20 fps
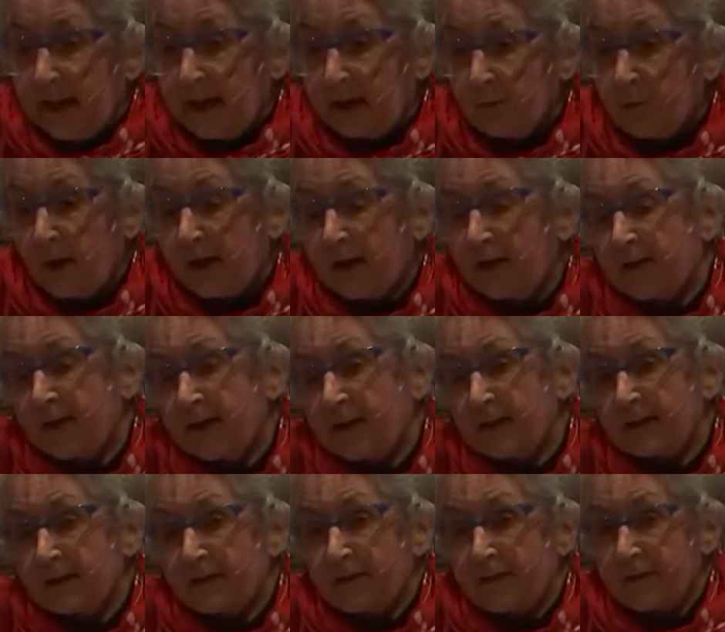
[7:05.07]
And one of
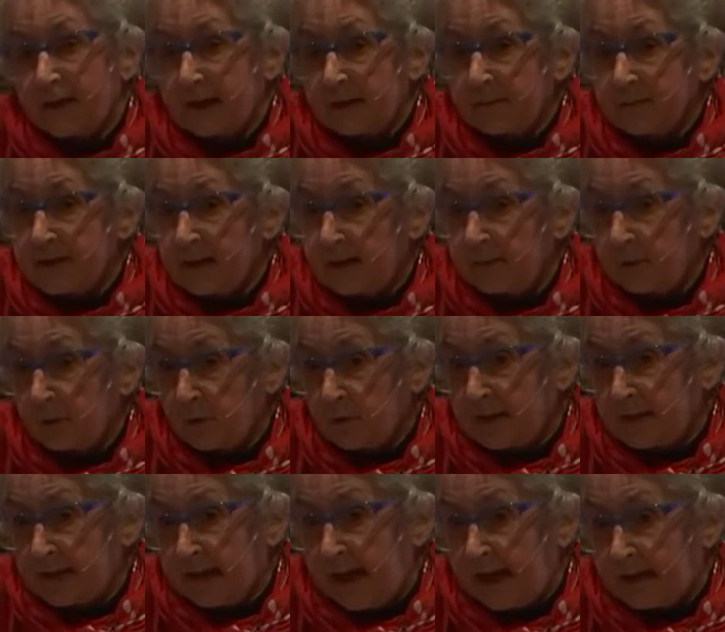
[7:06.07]
the themes I'm
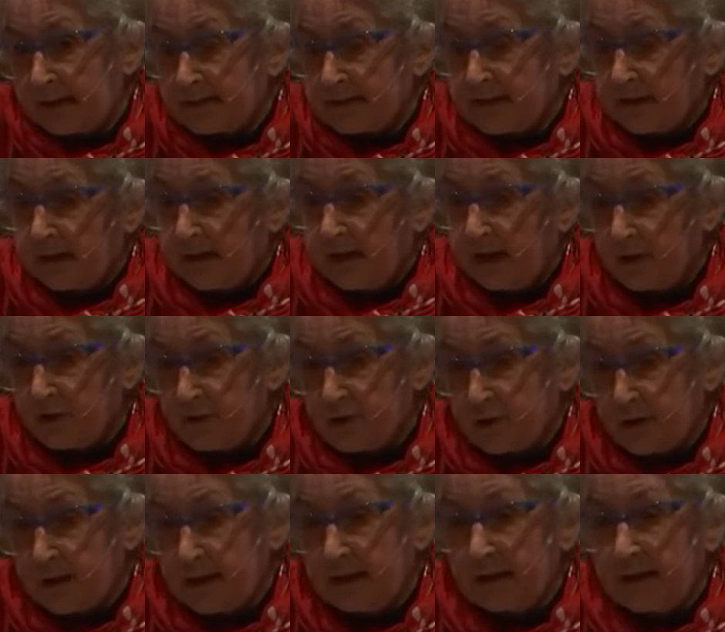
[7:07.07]
looking at is that
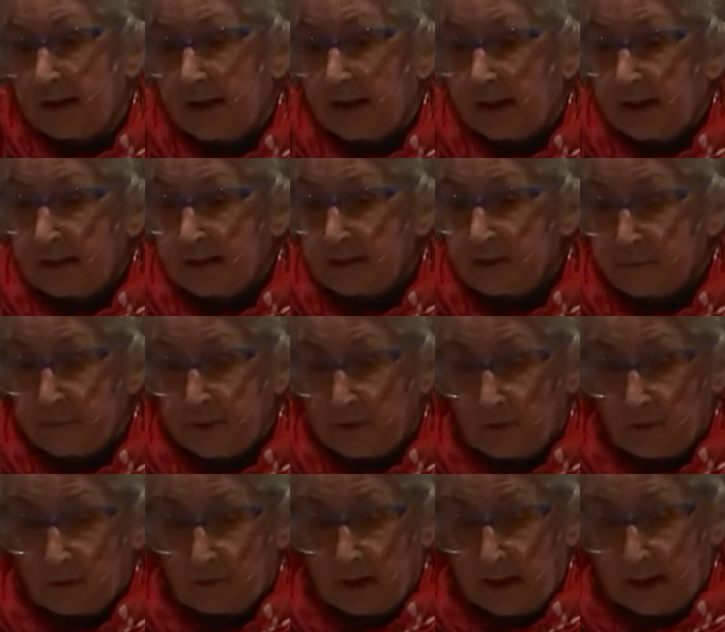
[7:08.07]
country and
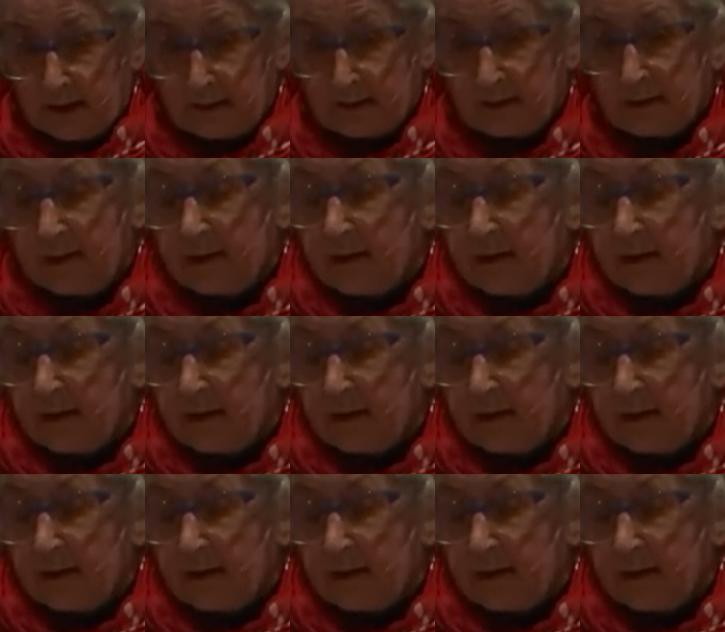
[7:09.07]
Birrarung,